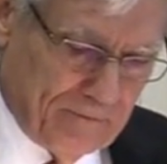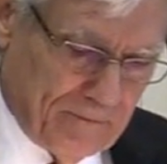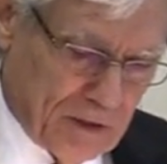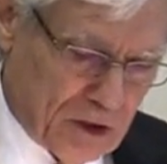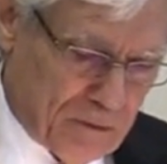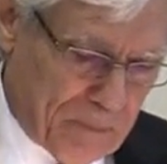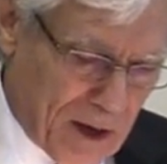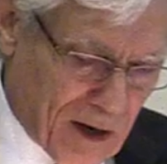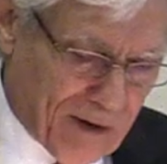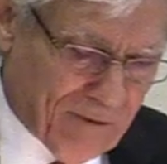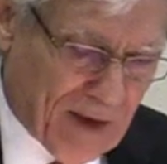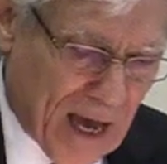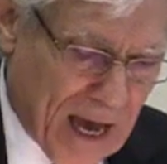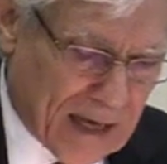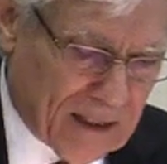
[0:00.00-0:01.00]
The Spirit of
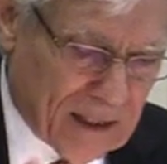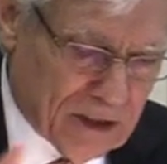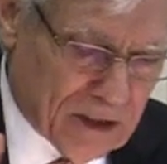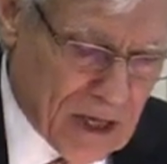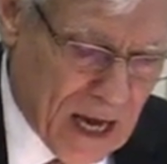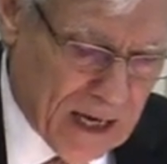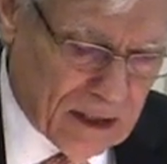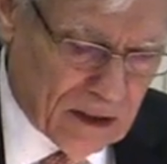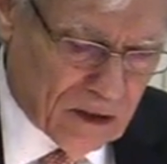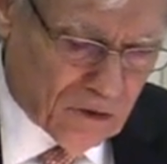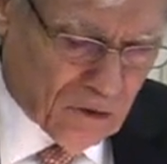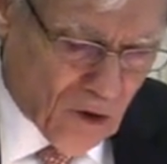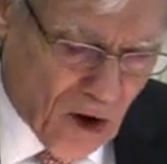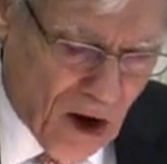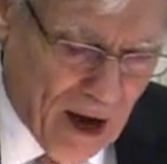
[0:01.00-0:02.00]
God does not
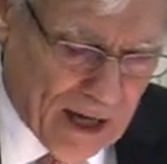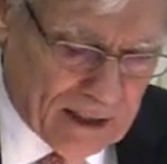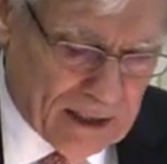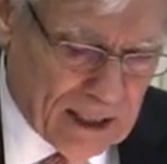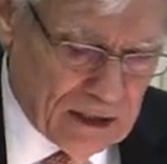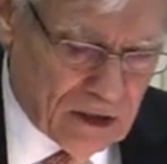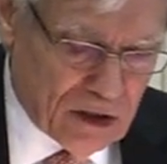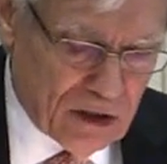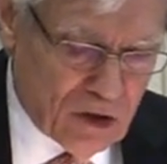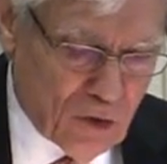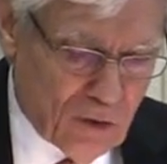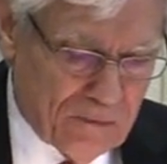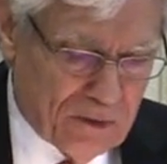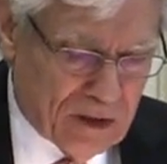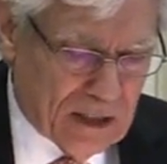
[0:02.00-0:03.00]
draw attention to
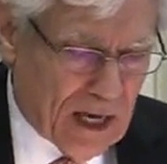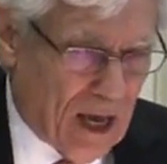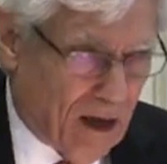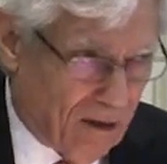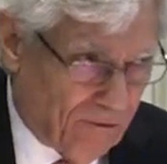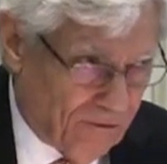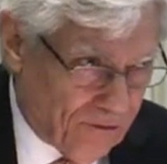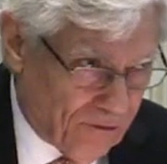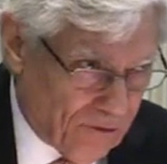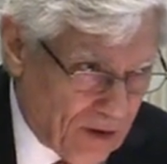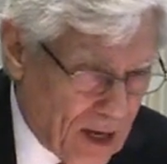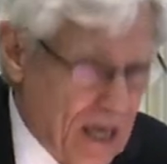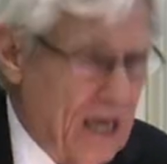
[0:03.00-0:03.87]
Himself,